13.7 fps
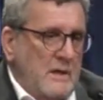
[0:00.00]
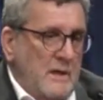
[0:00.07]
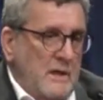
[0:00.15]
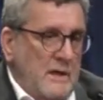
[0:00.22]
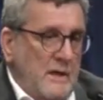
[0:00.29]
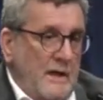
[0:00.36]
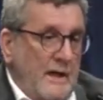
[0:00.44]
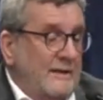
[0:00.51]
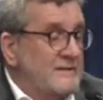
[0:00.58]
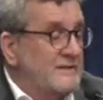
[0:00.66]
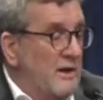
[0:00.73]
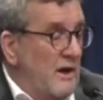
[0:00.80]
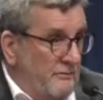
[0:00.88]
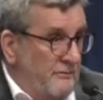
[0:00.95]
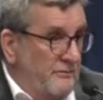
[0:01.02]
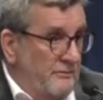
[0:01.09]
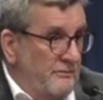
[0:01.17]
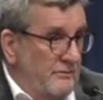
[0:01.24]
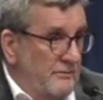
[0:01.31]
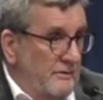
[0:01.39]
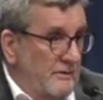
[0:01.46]
it's
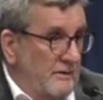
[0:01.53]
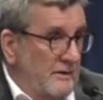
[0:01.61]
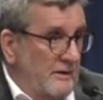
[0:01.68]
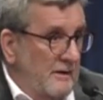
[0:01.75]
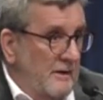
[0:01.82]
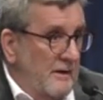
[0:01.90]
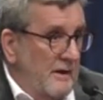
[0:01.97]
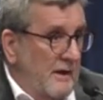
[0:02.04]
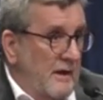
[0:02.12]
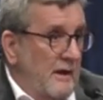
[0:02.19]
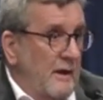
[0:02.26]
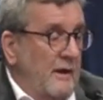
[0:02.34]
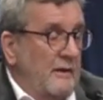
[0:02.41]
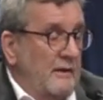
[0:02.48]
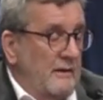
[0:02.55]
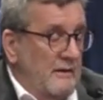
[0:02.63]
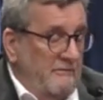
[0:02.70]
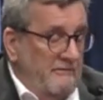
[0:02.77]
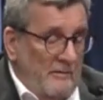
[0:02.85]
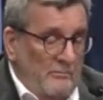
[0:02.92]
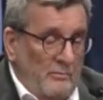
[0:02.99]
tough.
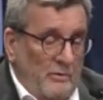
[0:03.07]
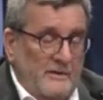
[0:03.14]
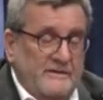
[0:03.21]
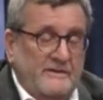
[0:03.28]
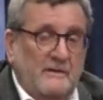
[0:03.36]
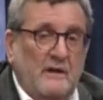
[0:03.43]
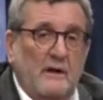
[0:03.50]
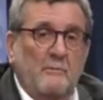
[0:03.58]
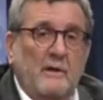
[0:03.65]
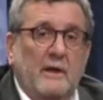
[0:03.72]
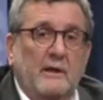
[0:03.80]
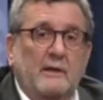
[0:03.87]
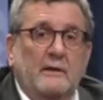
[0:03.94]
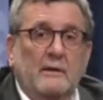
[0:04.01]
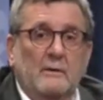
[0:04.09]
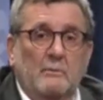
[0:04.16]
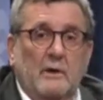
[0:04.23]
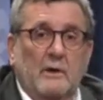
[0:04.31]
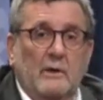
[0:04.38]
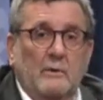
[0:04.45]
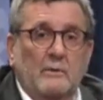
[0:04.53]
November is coming. We're
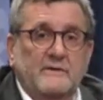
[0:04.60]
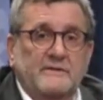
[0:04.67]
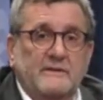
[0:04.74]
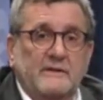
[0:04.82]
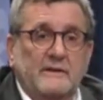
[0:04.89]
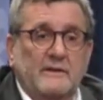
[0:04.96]
losing